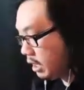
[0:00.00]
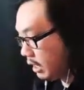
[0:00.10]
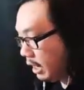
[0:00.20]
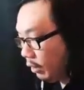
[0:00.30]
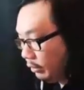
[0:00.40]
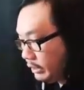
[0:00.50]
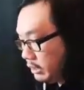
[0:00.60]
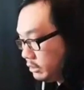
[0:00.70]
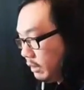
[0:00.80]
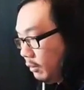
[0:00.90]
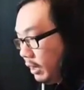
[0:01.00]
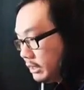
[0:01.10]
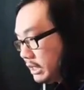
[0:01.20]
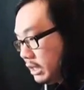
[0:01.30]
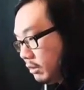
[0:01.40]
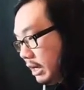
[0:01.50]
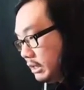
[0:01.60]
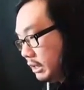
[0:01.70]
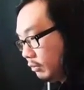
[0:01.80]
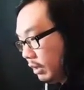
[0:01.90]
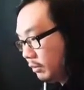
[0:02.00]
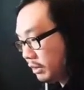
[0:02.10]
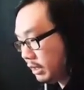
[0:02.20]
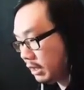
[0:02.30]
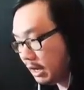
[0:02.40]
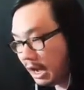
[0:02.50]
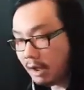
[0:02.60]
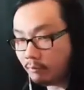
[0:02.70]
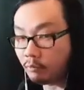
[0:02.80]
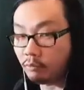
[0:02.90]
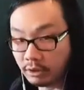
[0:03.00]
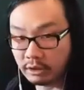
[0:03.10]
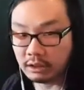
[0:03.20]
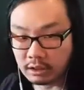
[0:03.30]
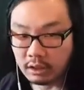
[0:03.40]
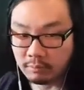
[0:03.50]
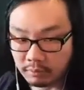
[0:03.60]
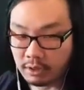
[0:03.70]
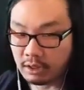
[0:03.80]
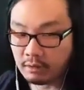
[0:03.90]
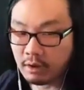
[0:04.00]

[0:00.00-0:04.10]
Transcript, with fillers: Not only do I want to take your idea and run with it, I'm really going to bring